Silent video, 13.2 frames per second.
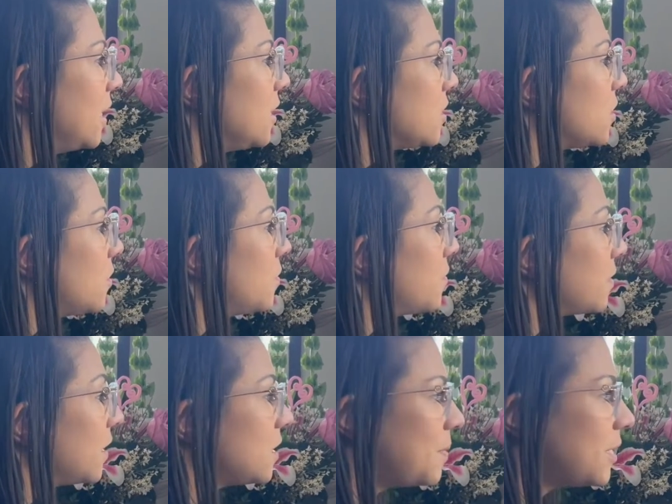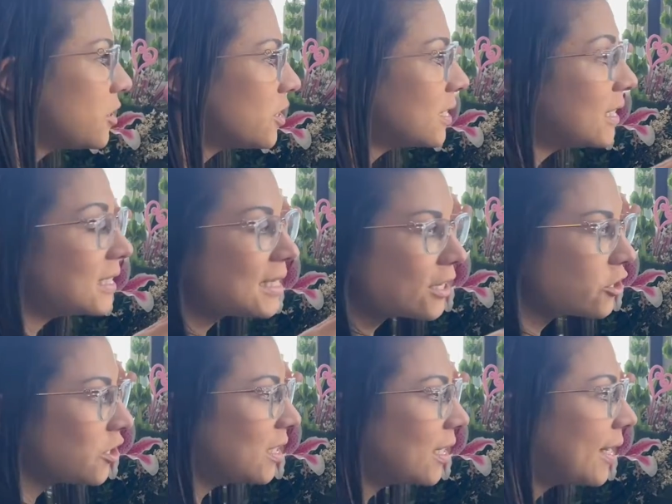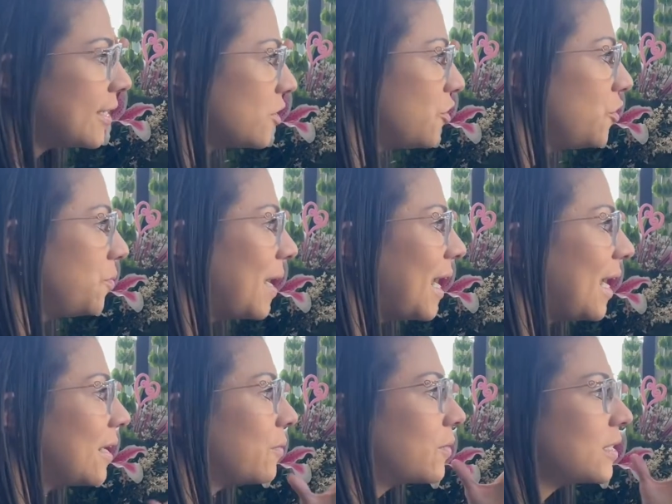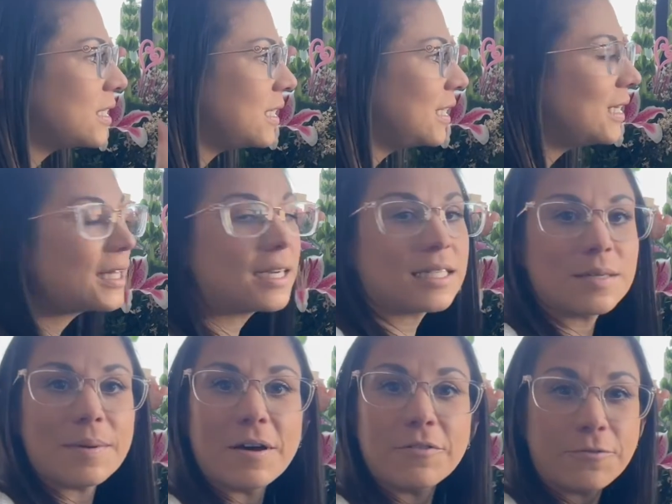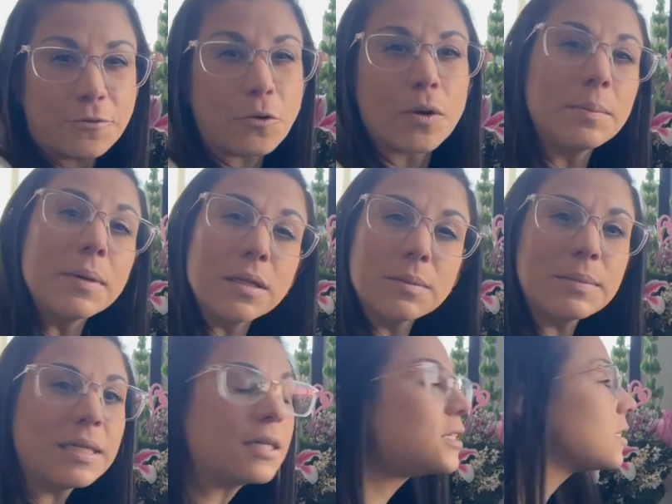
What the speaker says: So this patient, it's actually not too bad. We're seeing that it's about 4 millimeters